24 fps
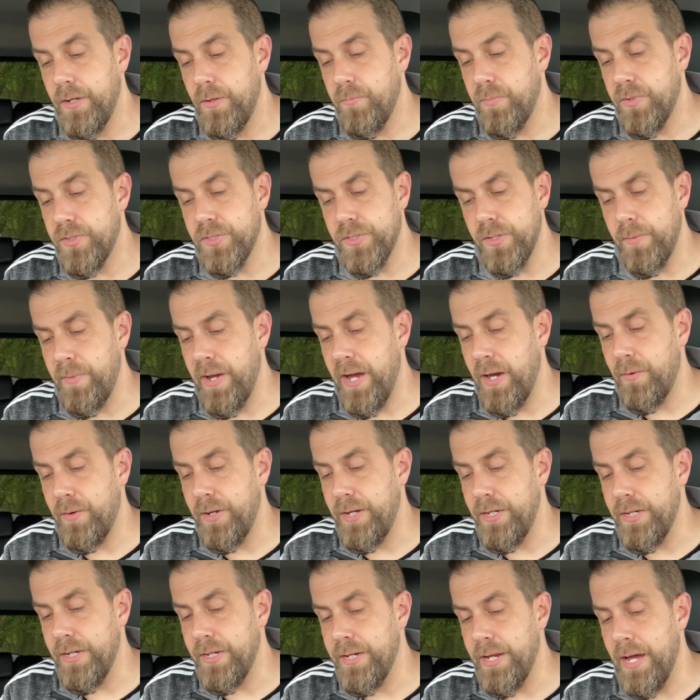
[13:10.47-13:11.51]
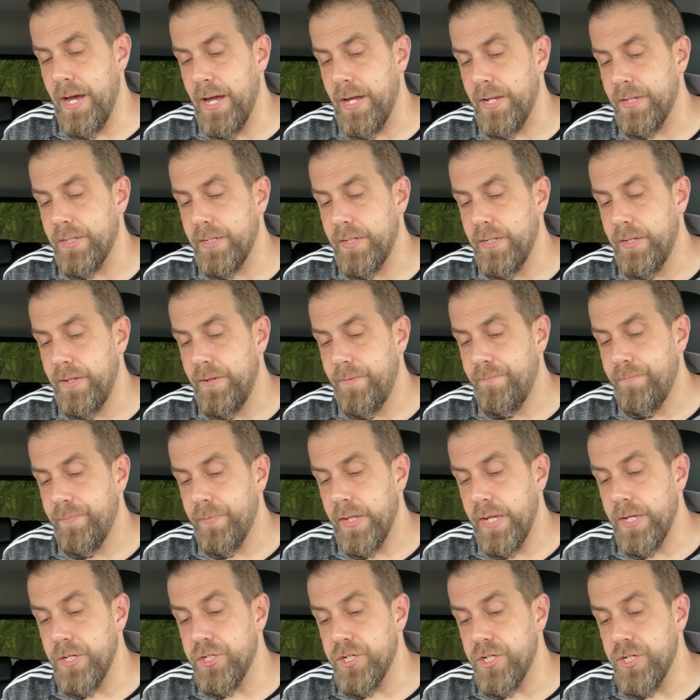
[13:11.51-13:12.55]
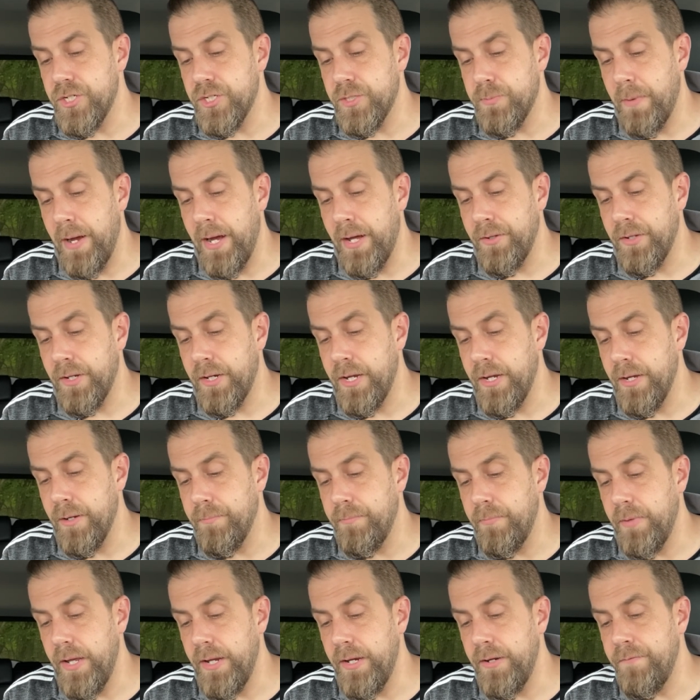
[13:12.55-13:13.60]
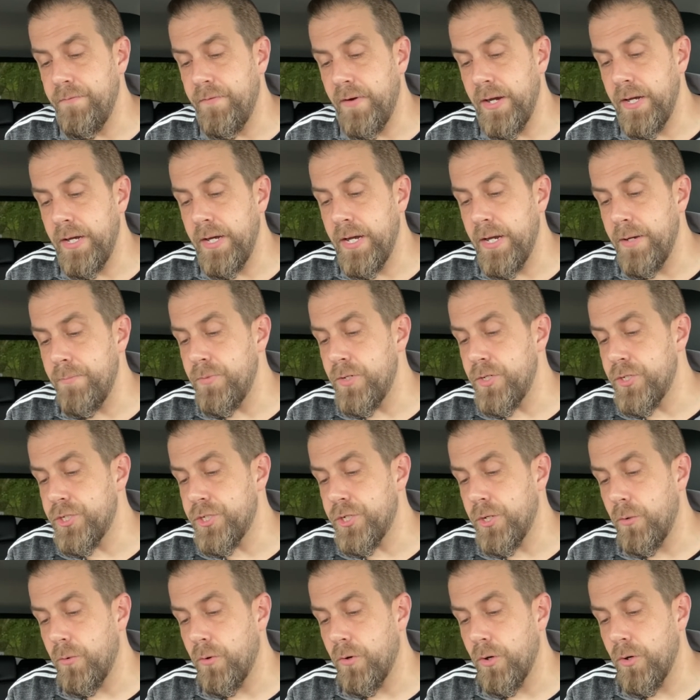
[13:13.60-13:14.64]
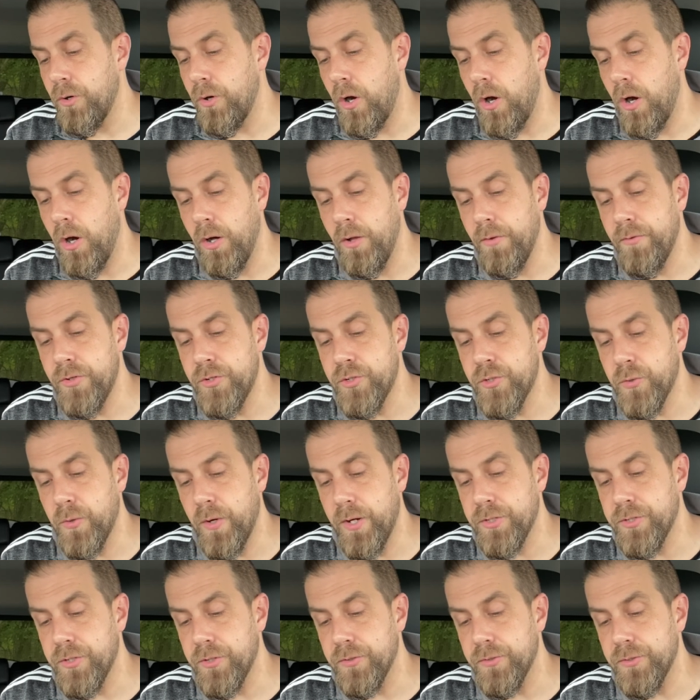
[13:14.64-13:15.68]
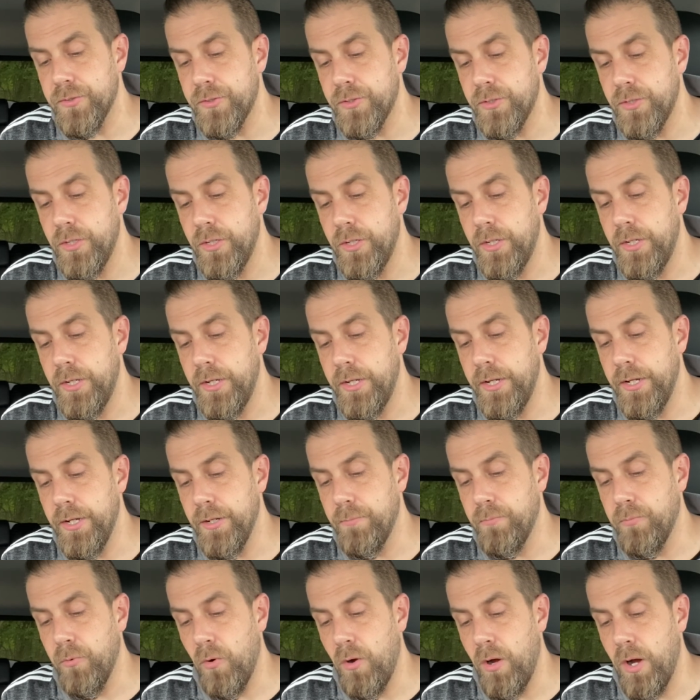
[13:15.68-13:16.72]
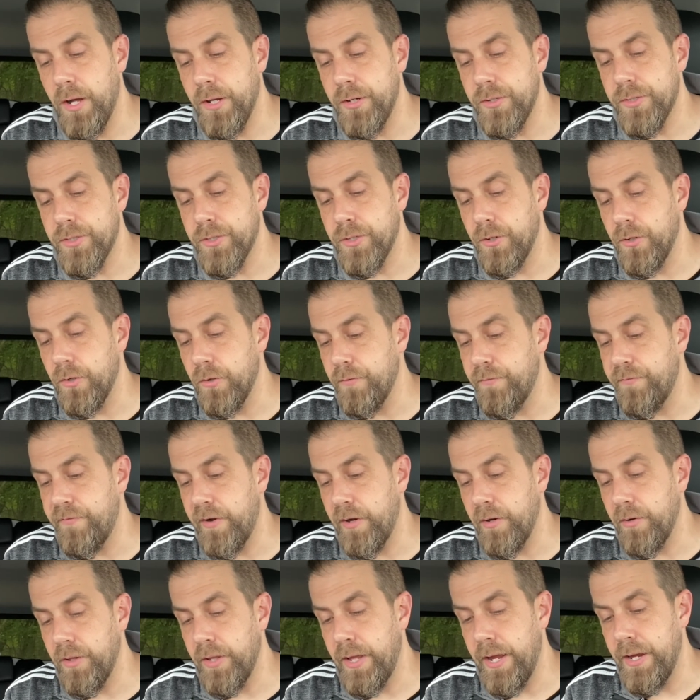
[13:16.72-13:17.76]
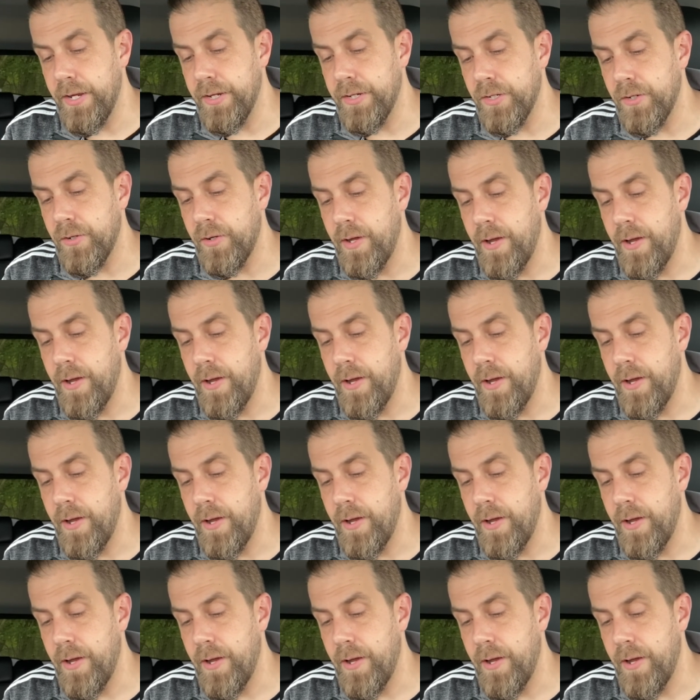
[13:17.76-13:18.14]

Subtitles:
But somehow he did not, and she smiled at him and invited him to show her all the treasures he had brought to her fair land.